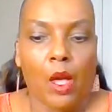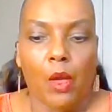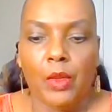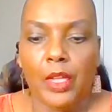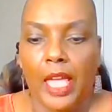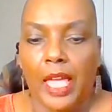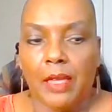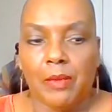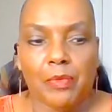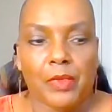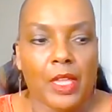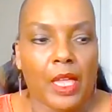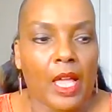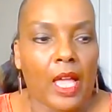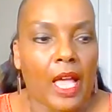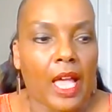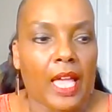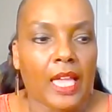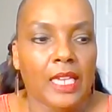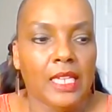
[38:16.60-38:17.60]
Okay,
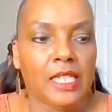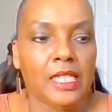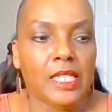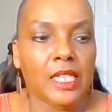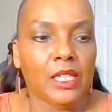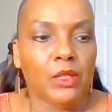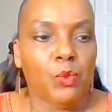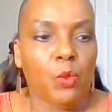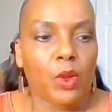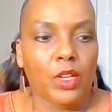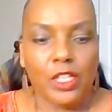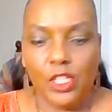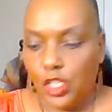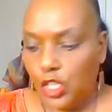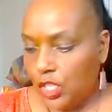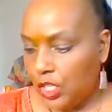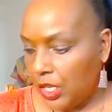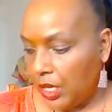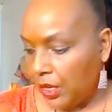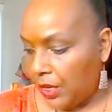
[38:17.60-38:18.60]
I did want to
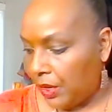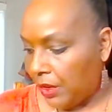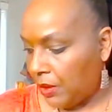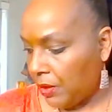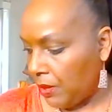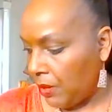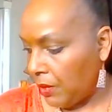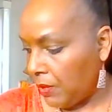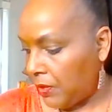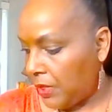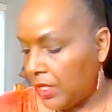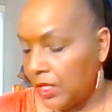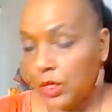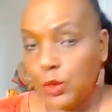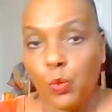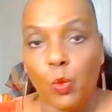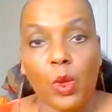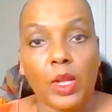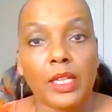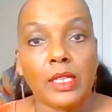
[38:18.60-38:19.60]
share
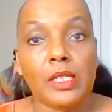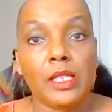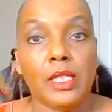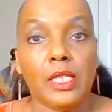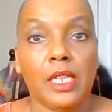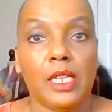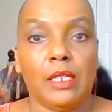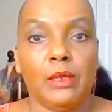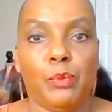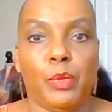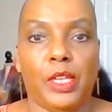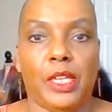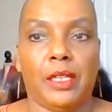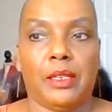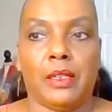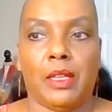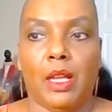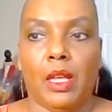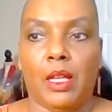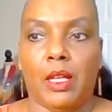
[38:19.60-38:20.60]
this one
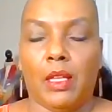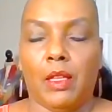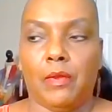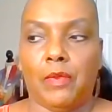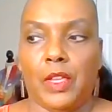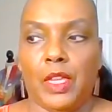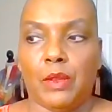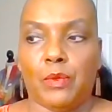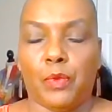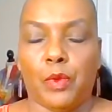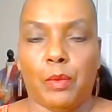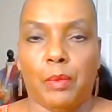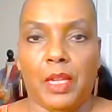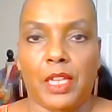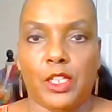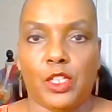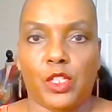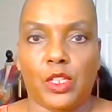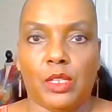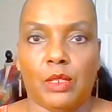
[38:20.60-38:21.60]
tidbit of
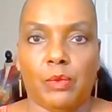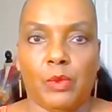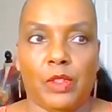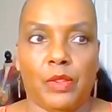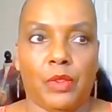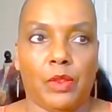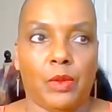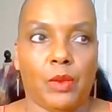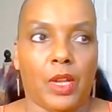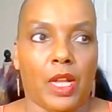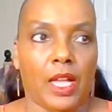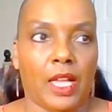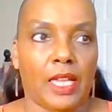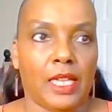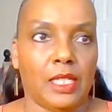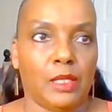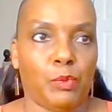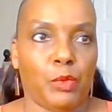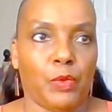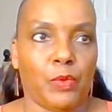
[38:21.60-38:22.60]
information with you
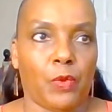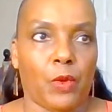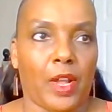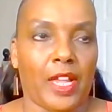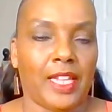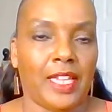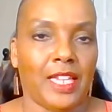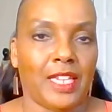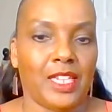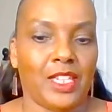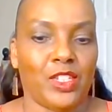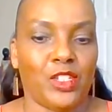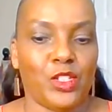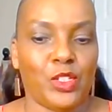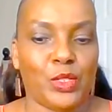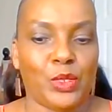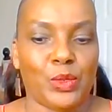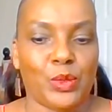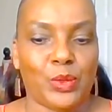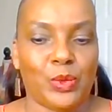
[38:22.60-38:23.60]
guys before I get
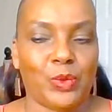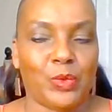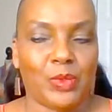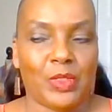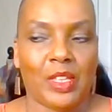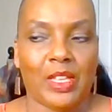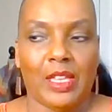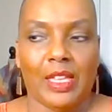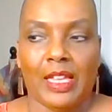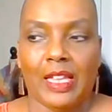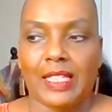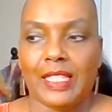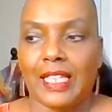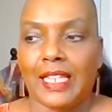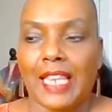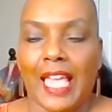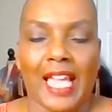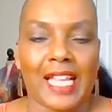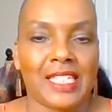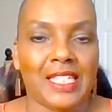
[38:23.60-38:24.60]
into the
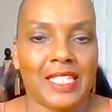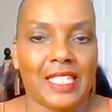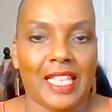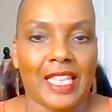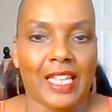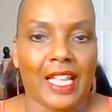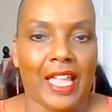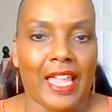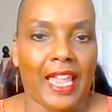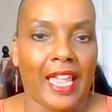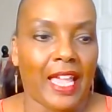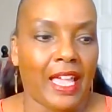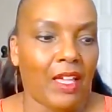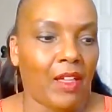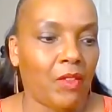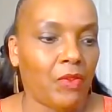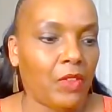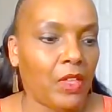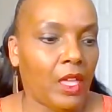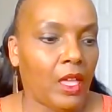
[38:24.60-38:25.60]
last thing I
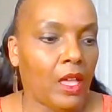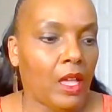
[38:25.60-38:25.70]
have.